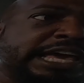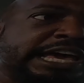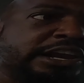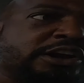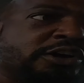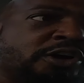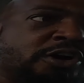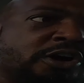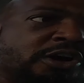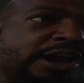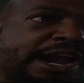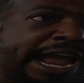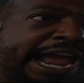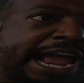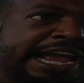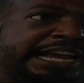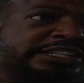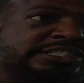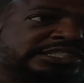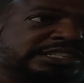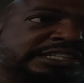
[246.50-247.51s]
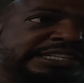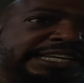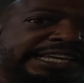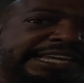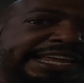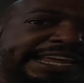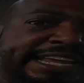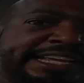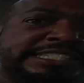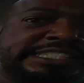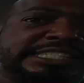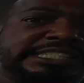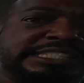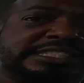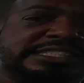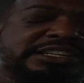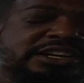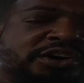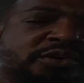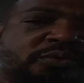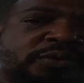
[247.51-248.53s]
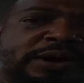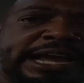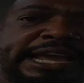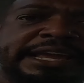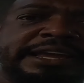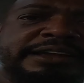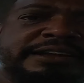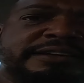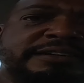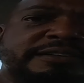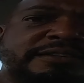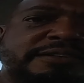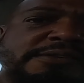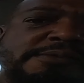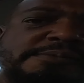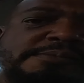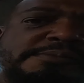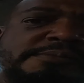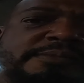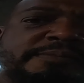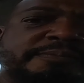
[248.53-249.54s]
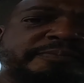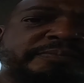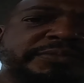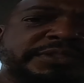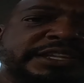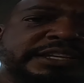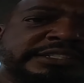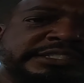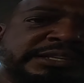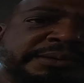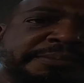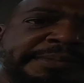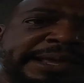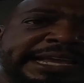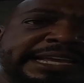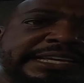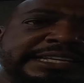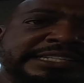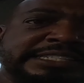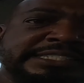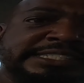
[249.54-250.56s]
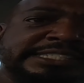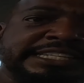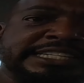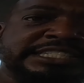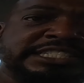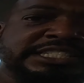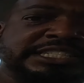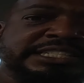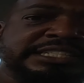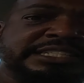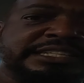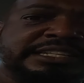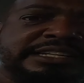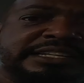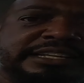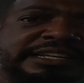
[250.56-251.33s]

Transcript: that are actually inches away to make a decision